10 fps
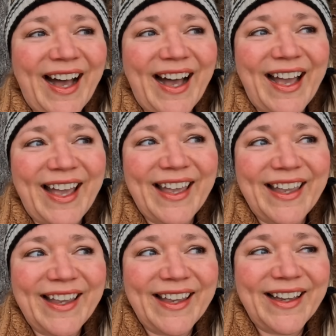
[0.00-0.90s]

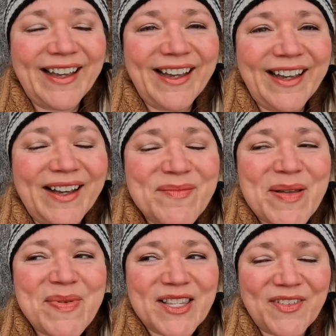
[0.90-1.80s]
I
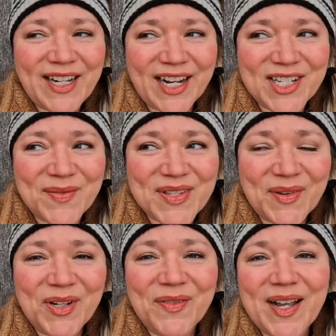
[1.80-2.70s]
my best friend actually was the
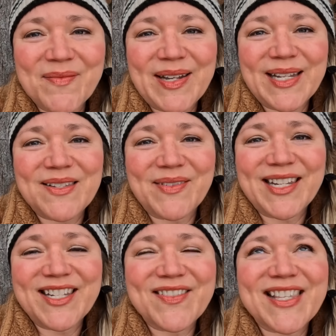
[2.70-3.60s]
one who recommended to
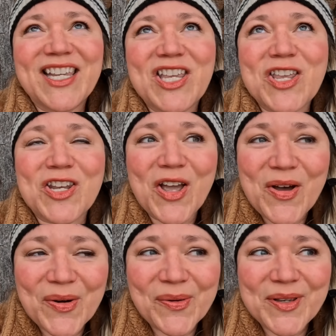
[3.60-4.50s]
me. She was like, you
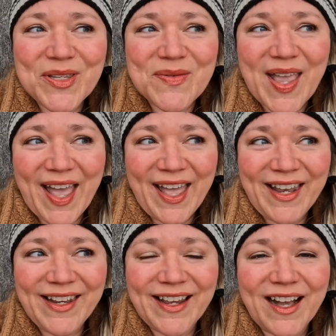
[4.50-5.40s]
know, you
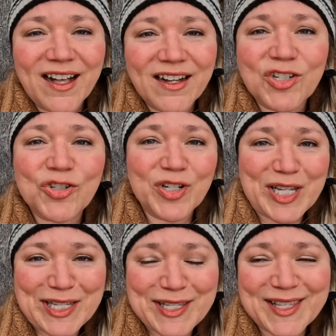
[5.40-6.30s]
can hug
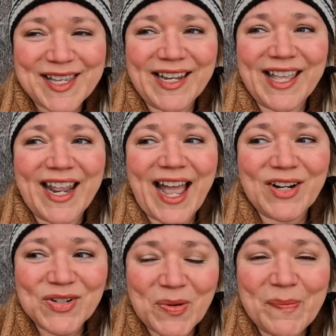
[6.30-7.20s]
trees and get
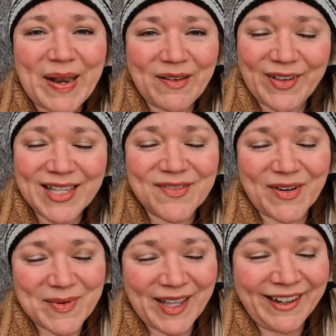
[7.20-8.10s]
actual benefits
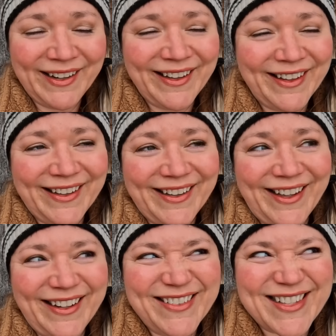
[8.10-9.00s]
from it.
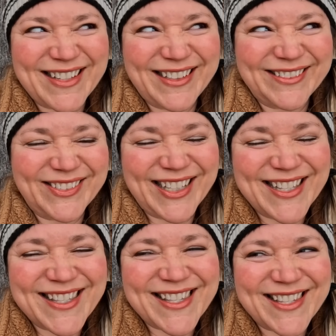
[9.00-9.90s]
And I was like, well,
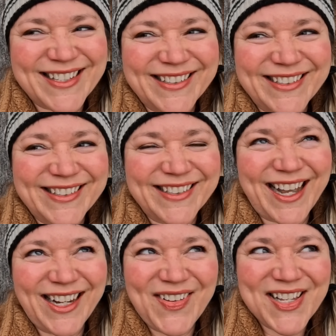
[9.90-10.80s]
that's
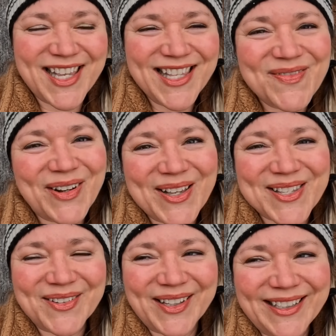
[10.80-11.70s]
kind of makes sense, but
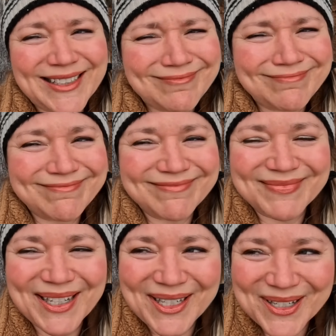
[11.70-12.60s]
also like,
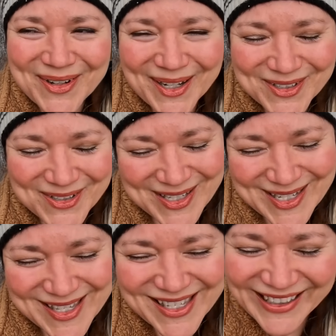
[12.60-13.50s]
I'm not gonna go hug
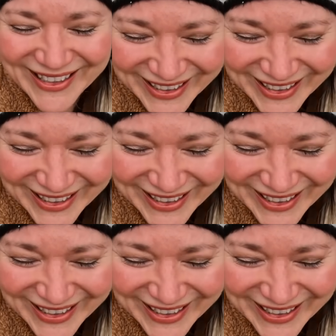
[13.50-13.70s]
trees.